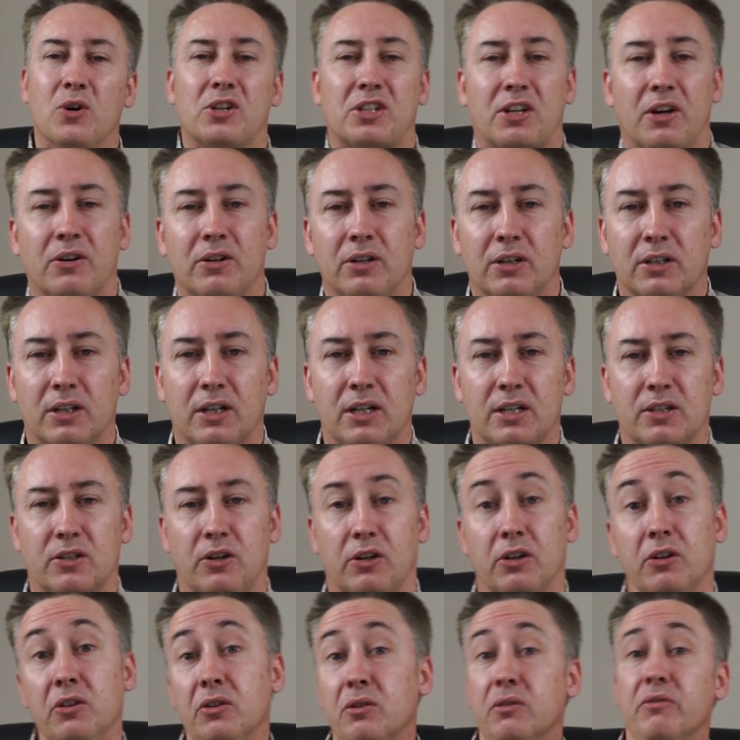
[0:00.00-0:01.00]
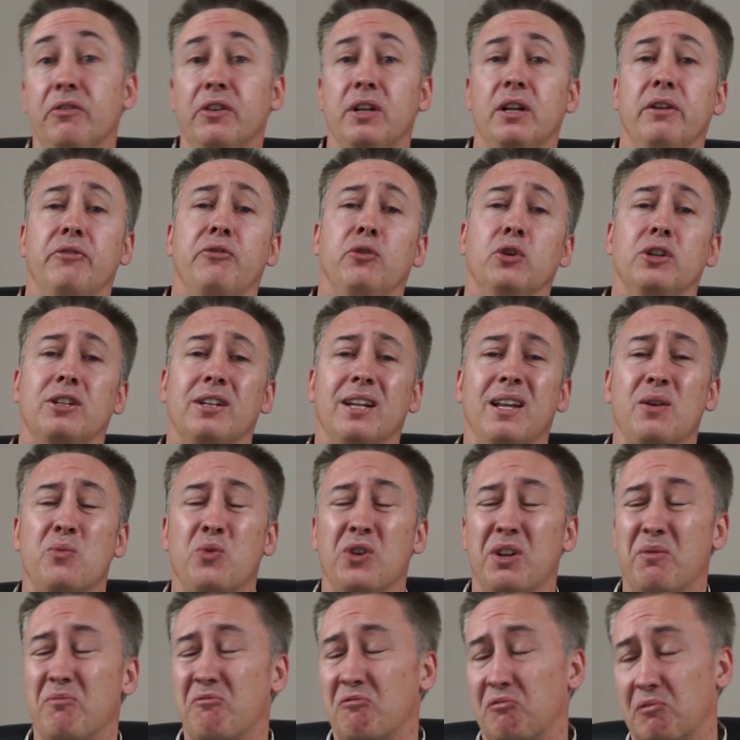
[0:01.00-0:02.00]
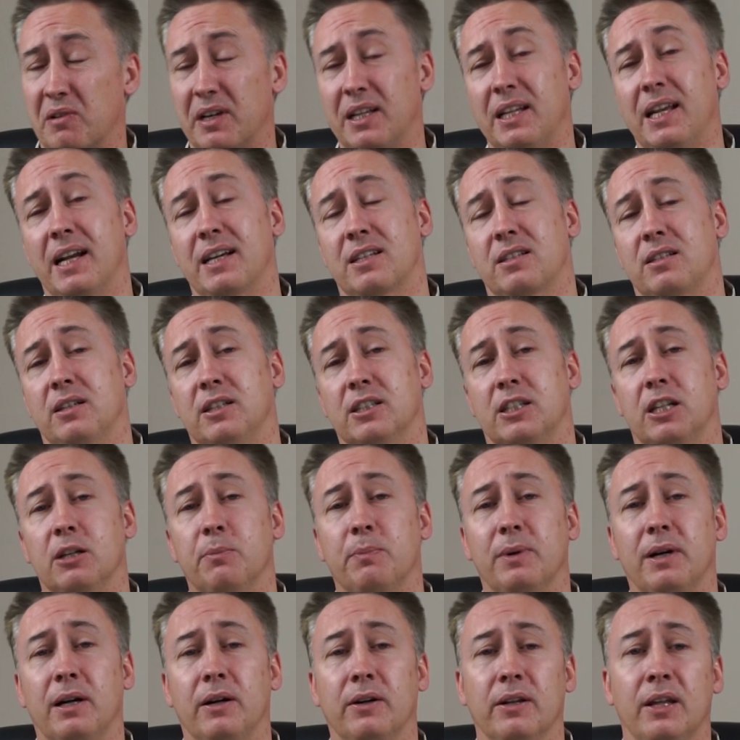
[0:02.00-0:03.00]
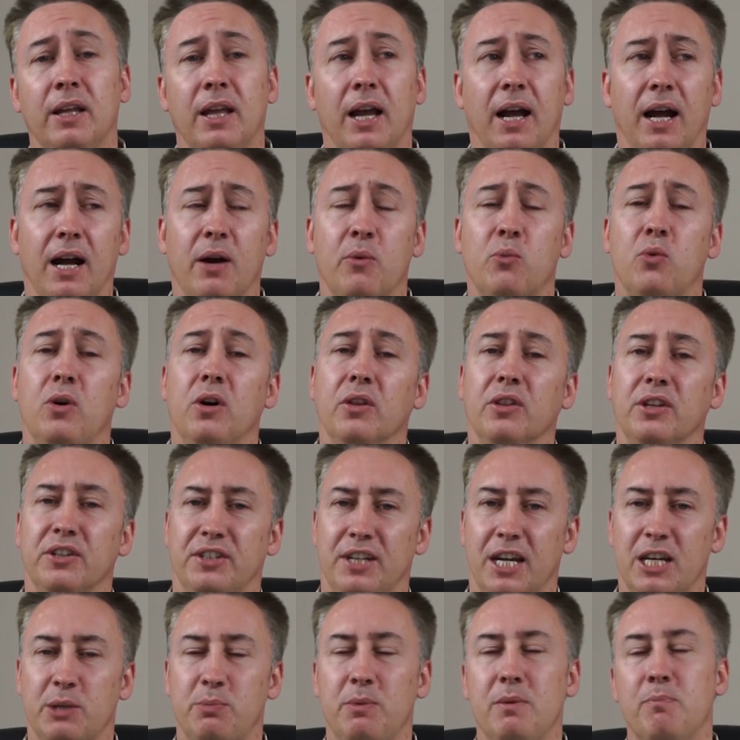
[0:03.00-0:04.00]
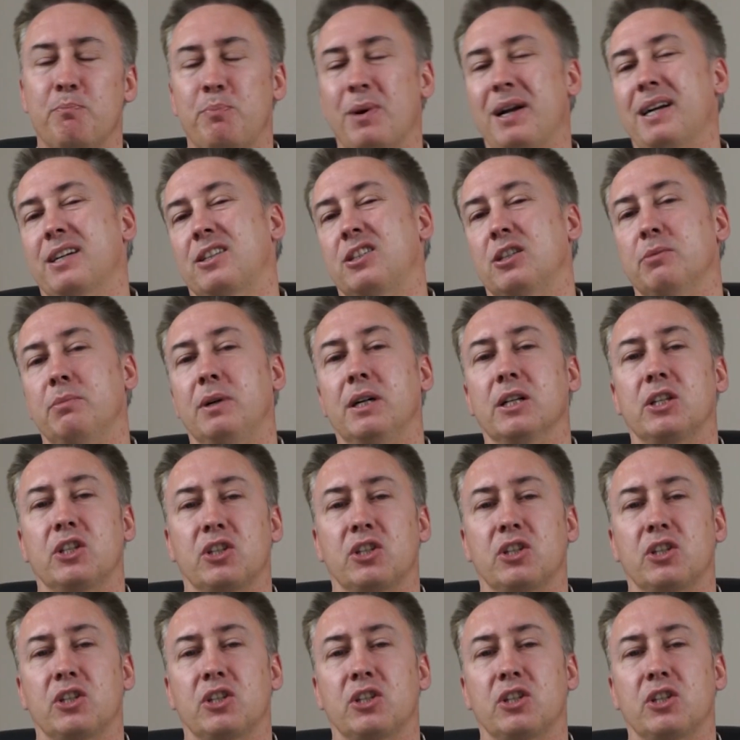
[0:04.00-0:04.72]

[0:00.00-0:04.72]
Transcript: What's going on, guys? Got a new video for you today, one I'm really excited about and one that takes me back to my